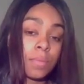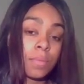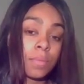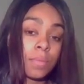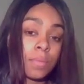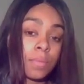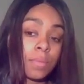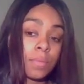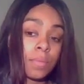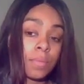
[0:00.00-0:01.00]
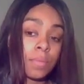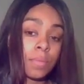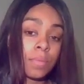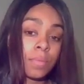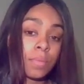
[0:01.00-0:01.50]

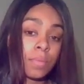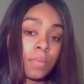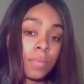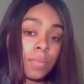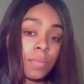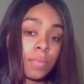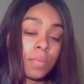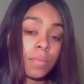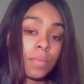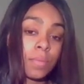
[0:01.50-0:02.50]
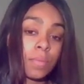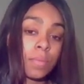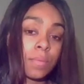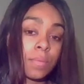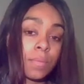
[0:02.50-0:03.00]

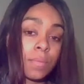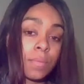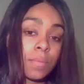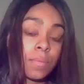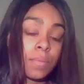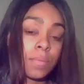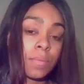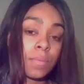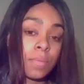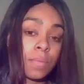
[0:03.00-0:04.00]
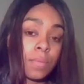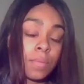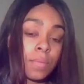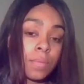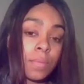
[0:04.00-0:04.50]

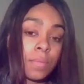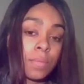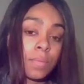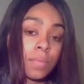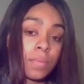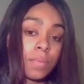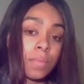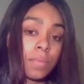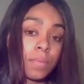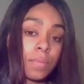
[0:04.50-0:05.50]
The person shown says nothing.